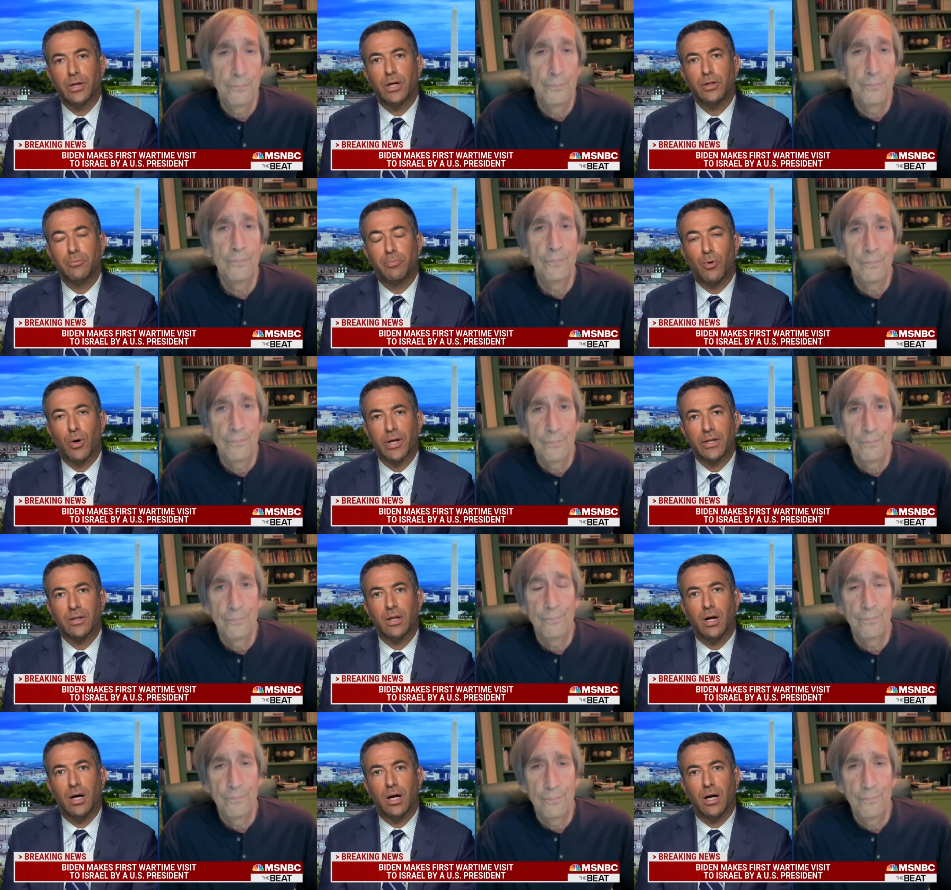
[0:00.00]
Speaker 1: you
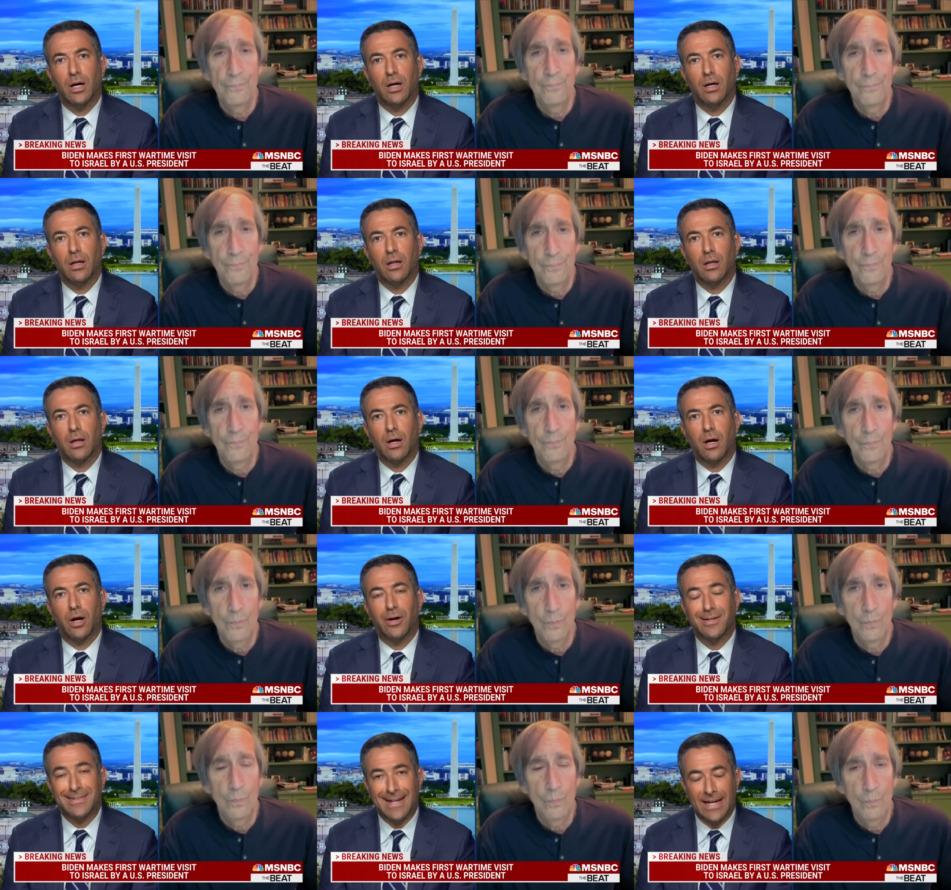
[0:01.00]
point uh,
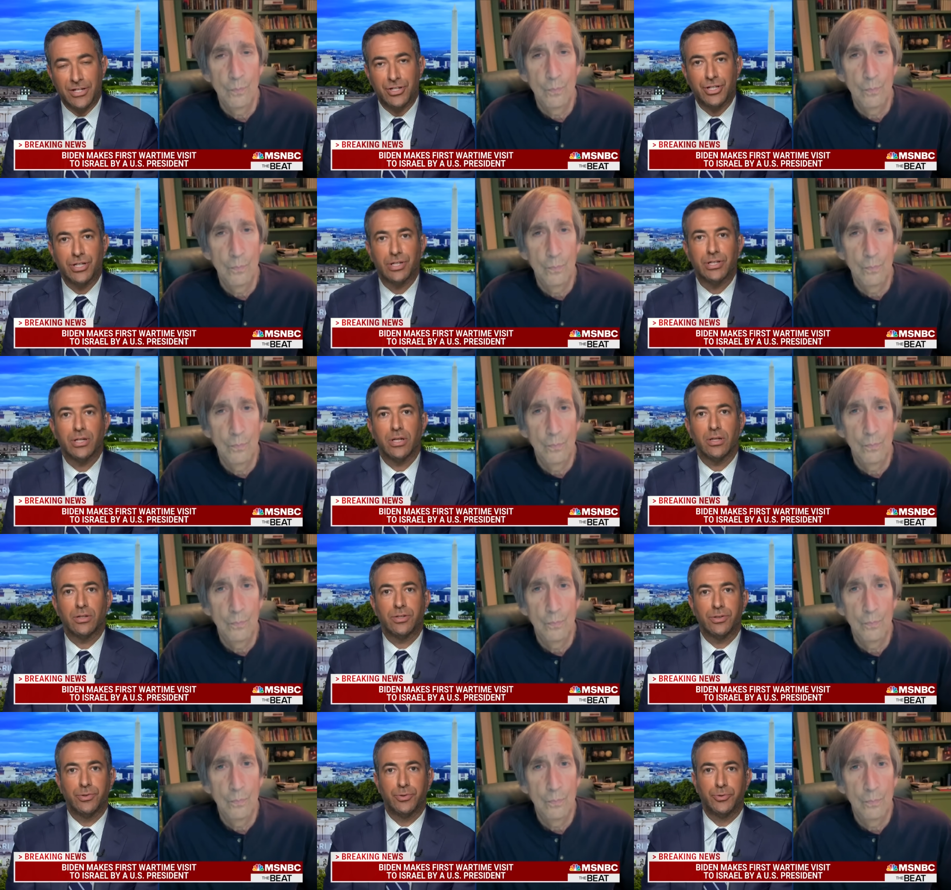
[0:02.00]
our attention
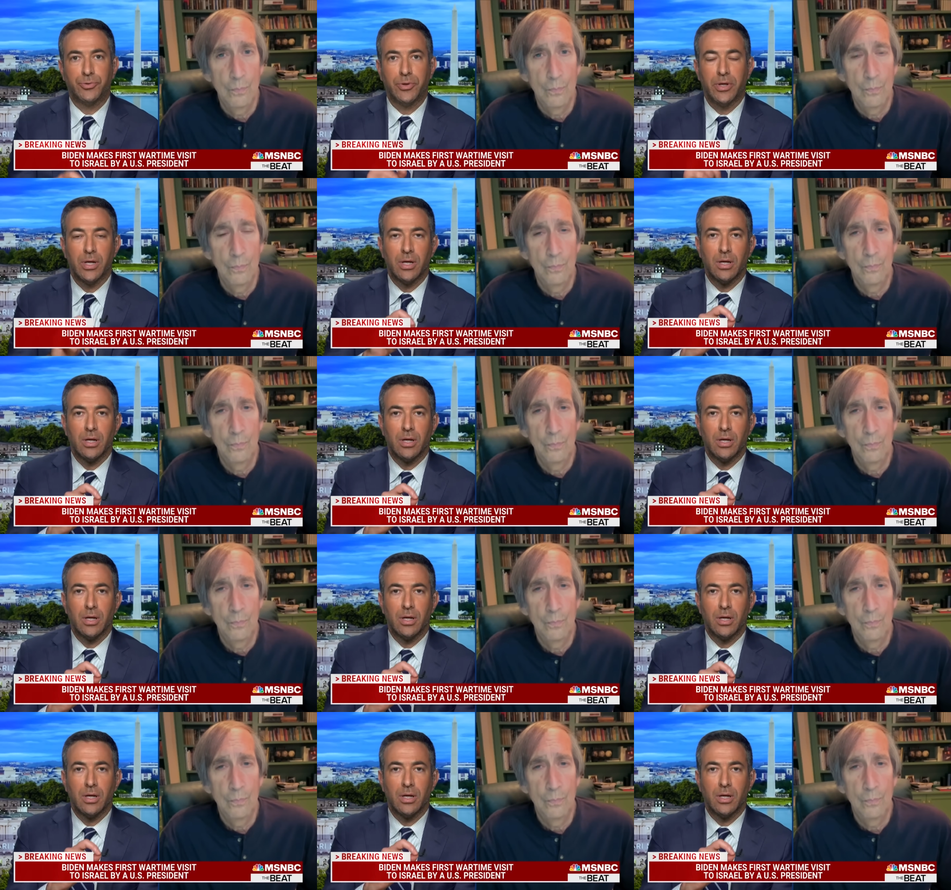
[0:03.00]
to